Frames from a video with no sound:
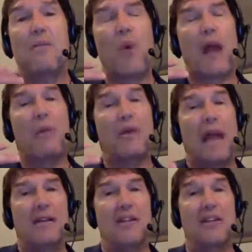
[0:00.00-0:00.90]
And then uh,
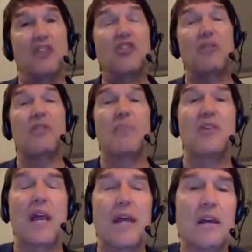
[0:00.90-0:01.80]
what I would
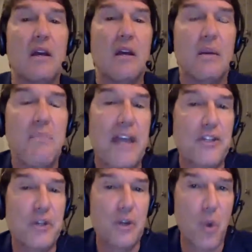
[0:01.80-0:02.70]
consider them saying,
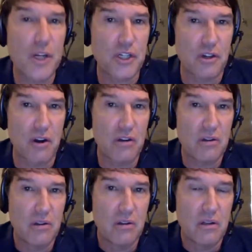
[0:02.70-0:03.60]
Mass, you a
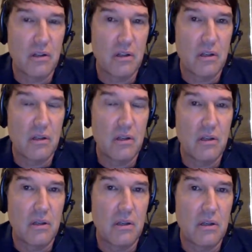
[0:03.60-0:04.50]
question, Kurt.
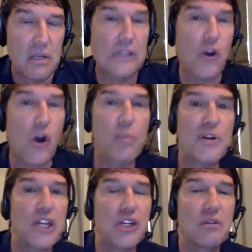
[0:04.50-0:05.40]

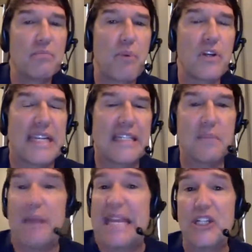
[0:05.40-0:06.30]
Is our
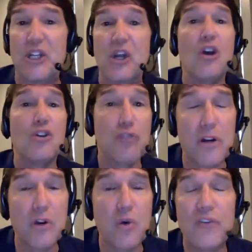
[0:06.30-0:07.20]
partition
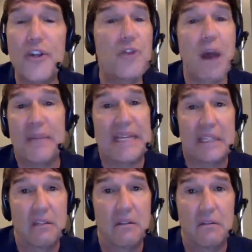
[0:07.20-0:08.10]
participation critical
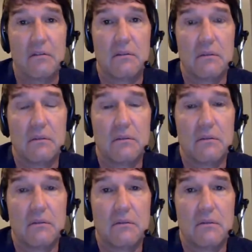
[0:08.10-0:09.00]
for you coming in?"
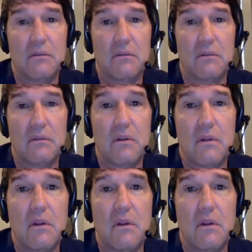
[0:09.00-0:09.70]
Mm-hmm.